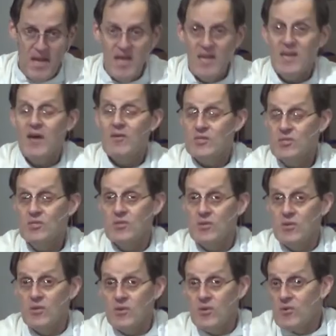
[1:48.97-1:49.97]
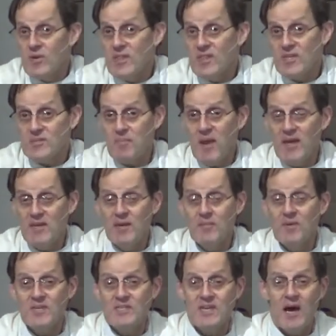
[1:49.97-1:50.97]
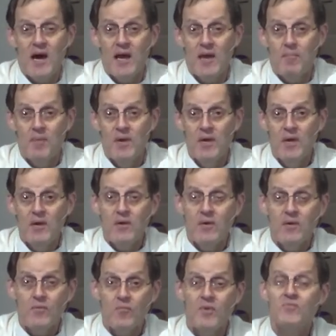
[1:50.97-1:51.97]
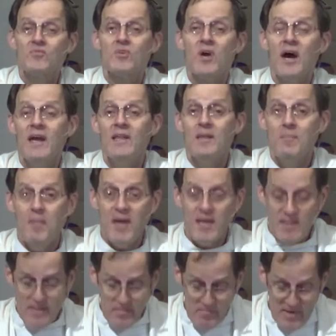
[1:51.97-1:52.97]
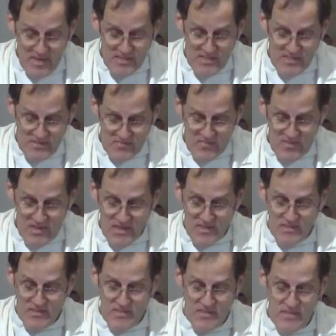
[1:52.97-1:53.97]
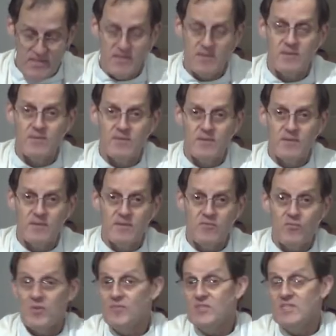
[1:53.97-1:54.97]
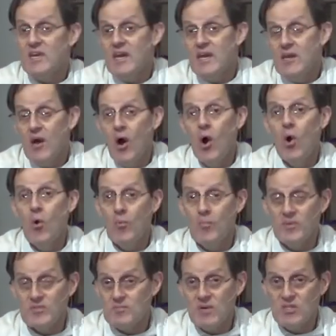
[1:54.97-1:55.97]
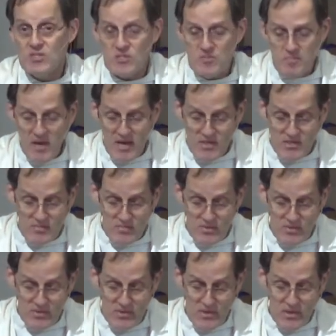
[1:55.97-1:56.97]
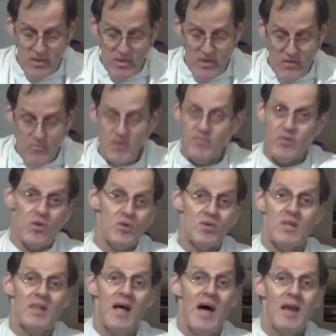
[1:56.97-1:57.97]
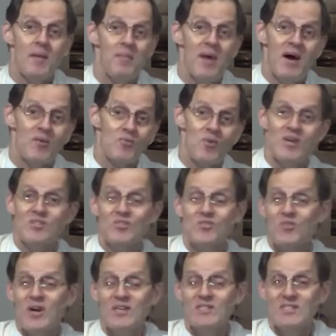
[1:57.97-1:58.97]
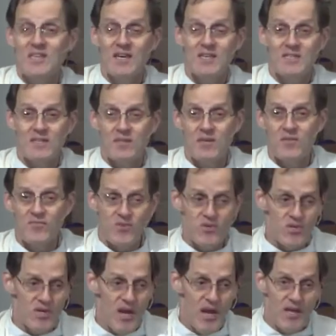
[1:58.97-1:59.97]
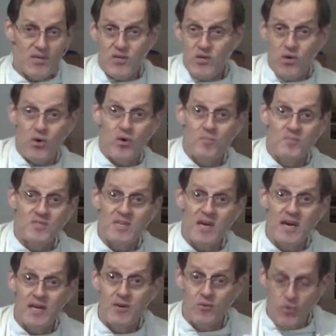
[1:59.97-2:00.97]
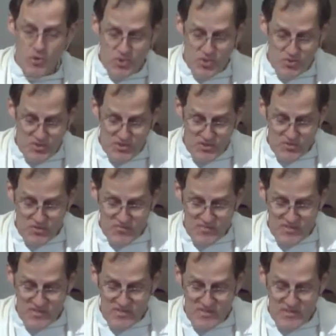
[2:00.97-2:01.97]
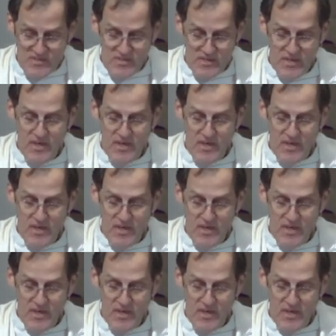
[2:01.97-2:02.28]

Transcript: Now, it, during this pandemic time, we've tried to make the best of things. We've stayed home as much as possible. We've learned a lot about restaurants that deliver and curbside grocery services.